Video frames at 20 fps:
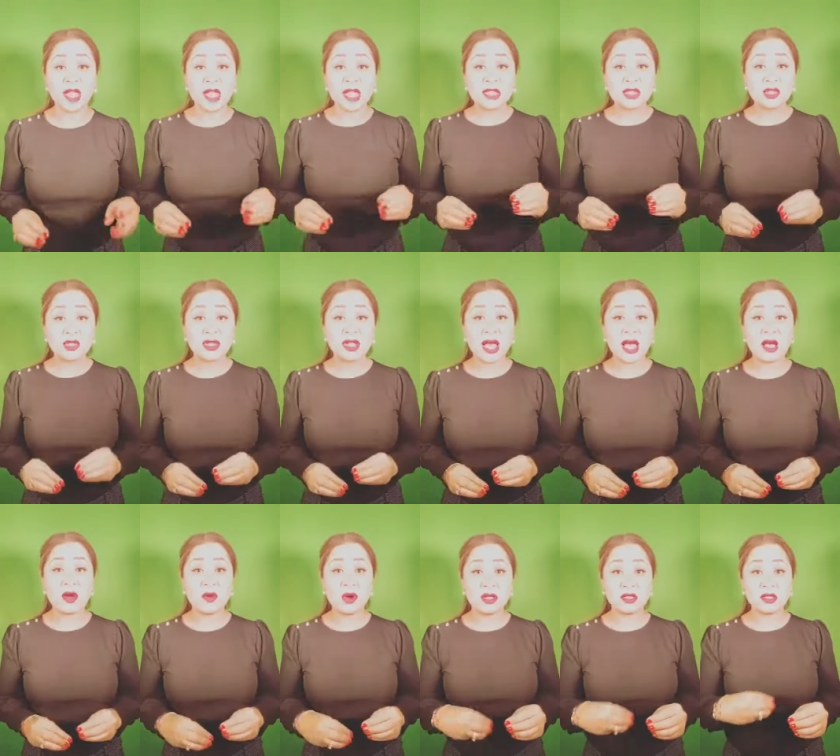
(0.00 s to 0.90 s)
So
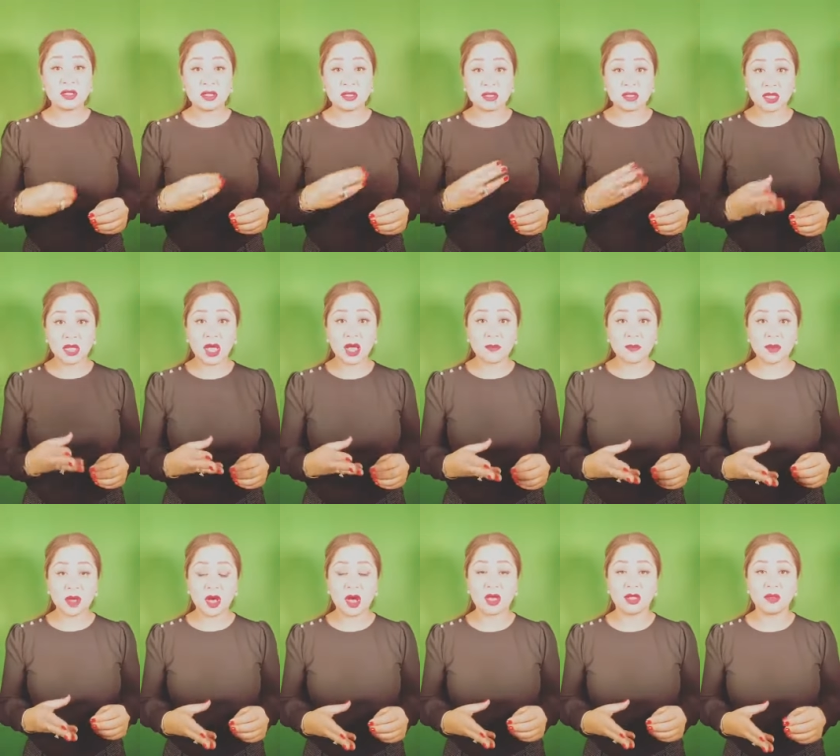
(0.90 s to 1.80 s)
now on the top
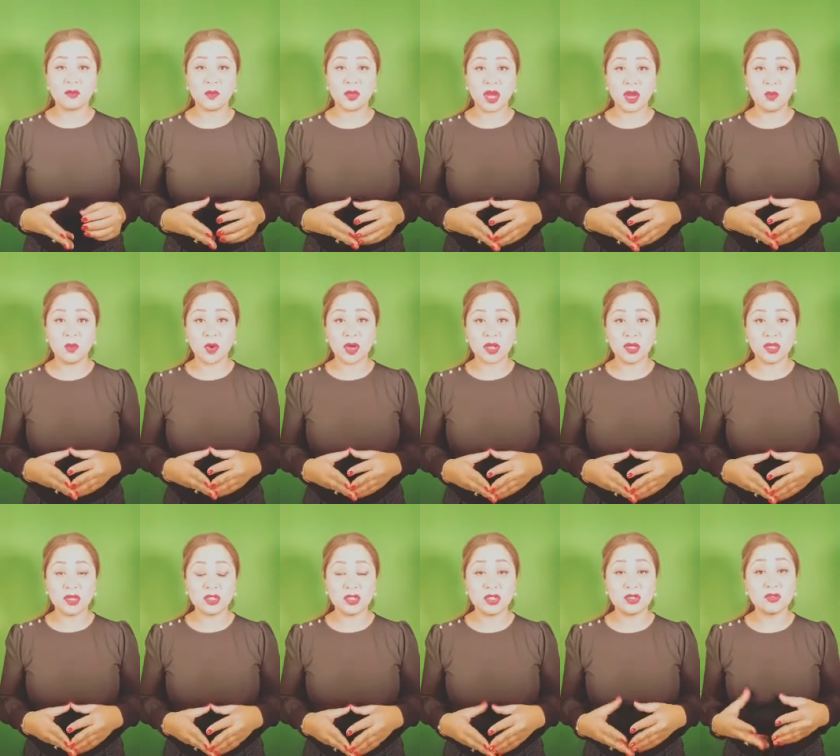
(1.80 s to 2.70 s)
column, what I want
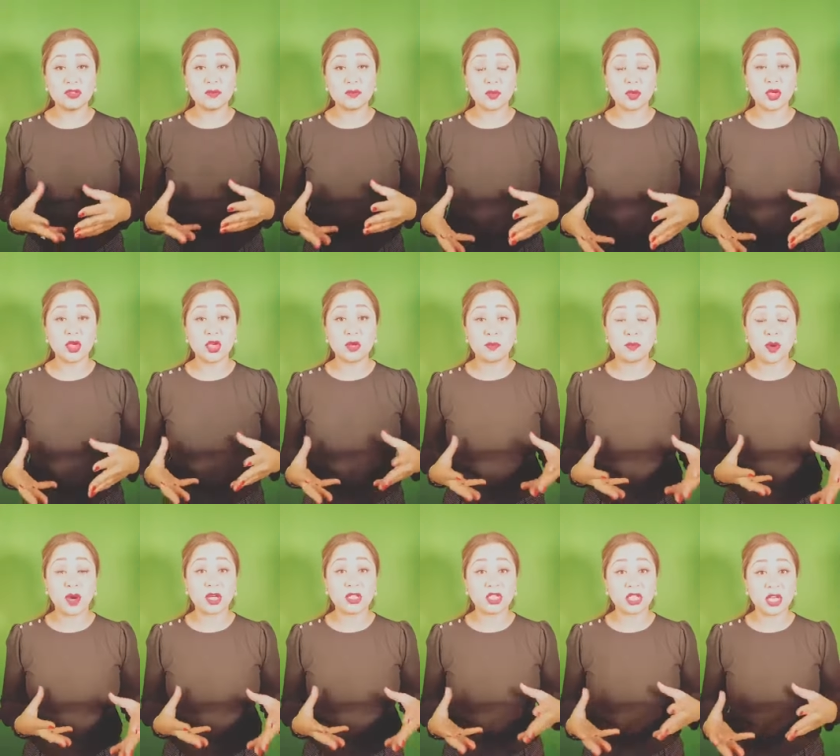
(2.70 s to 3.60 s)
you to do is put your
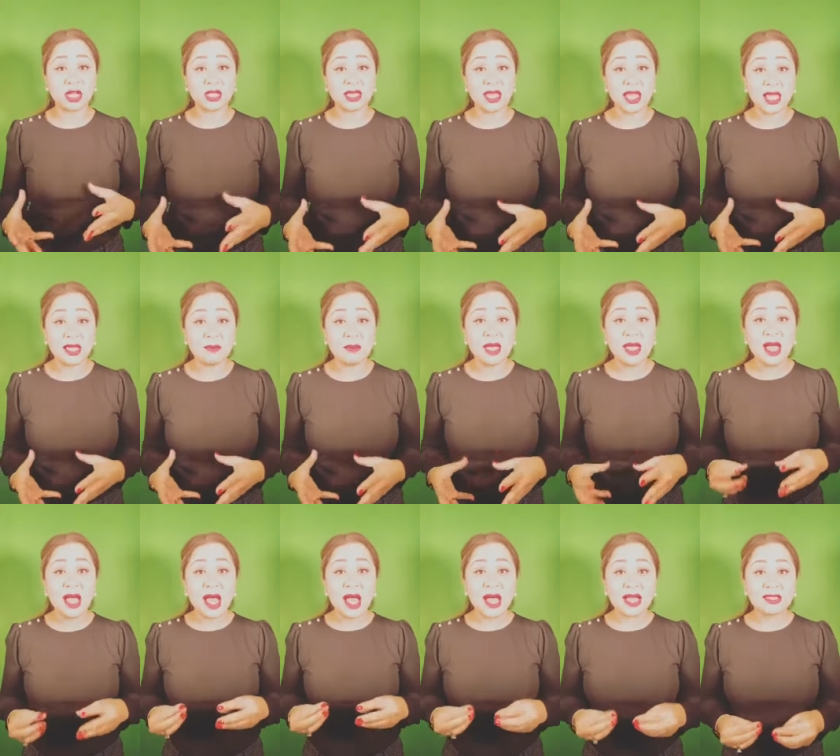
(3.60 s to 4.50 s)
project name
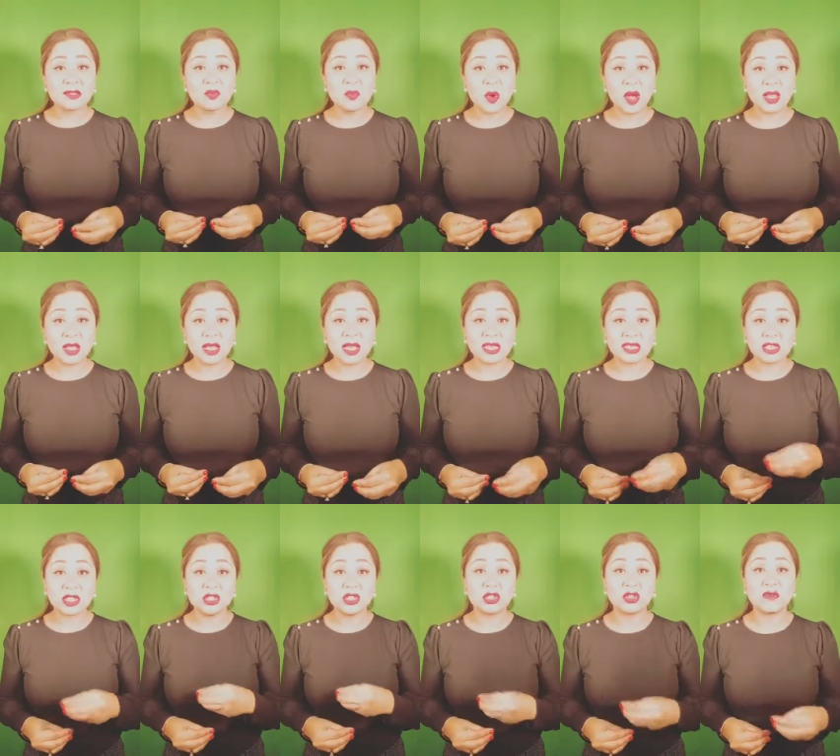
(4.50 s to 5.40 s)
as well as
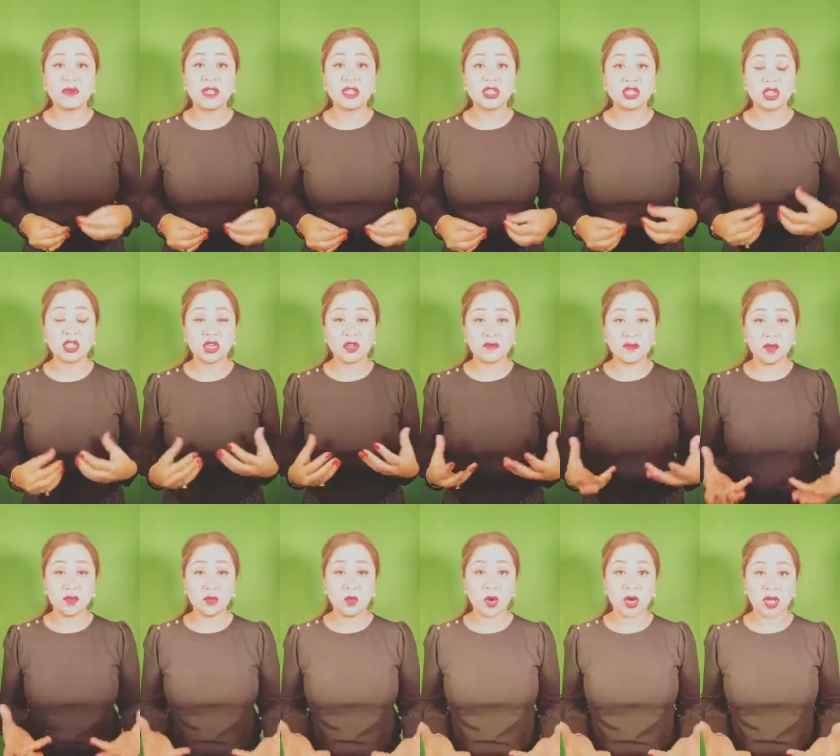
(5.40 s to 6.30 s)
the duration of
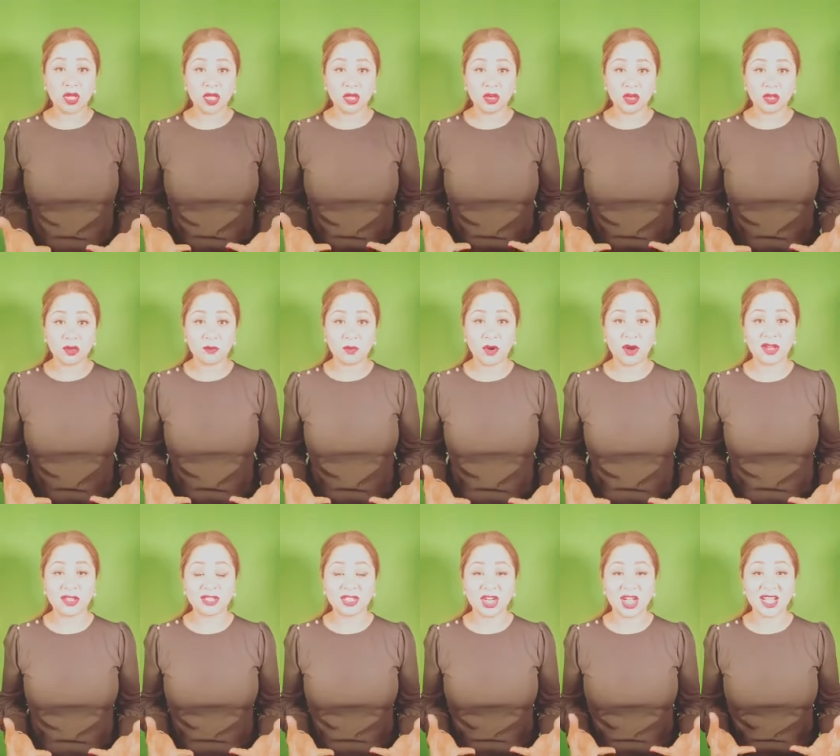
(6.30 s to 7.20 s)
you working on a
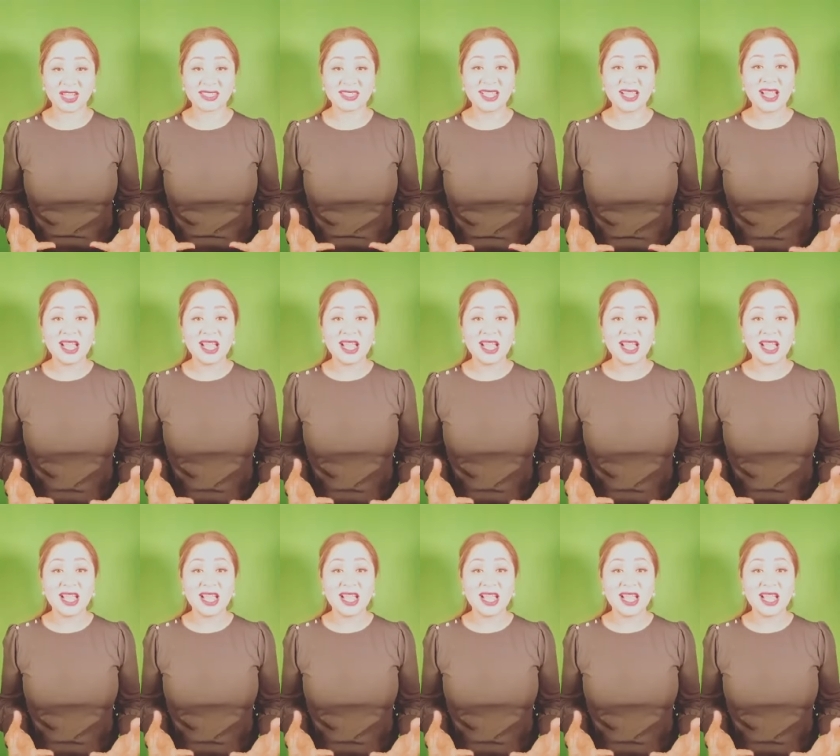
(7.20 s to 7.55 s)
project.